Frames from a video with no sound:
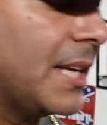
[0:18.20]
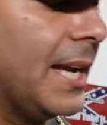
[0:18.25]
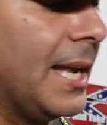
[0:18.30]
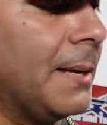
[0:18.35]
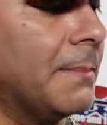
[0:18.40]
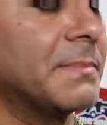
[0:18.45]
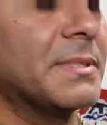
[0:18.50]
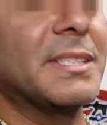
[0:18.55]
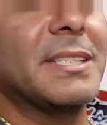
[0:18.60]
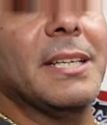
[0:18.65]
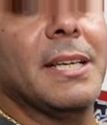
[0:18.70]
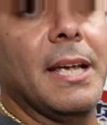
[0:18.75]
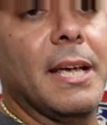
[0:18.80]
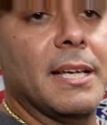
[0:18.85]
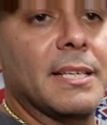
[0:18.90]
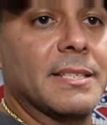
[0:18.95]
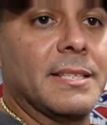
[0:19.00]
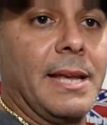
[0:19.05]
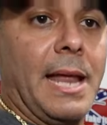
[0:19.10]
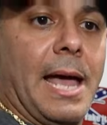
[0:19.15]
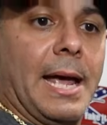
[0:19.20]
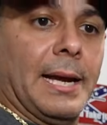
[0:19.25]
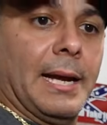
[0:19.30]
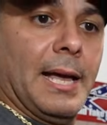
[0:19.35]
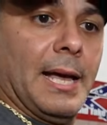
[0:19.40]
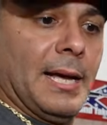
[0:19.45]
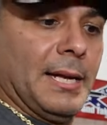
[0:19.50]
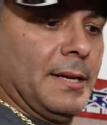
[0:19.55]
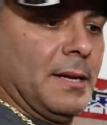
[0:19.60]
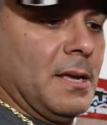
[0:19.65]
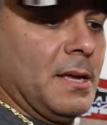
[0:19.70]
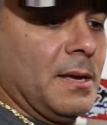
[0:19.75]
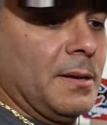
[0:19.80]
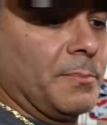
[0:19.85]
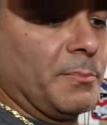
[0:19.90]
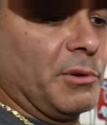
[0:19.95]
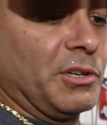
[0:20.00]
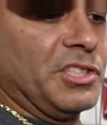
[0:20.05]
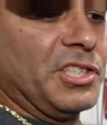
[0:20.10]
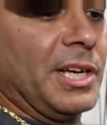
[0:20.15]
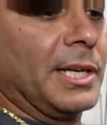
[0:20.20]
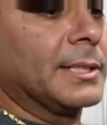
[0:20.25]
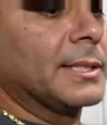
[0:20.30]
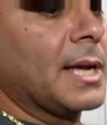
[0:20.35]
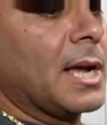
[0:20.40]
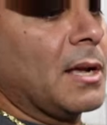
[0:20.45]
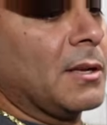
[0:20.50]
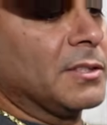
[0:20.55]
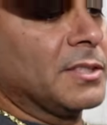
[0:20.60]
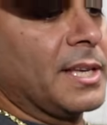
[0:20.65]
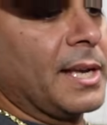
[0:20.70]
MCS nylon projectiles.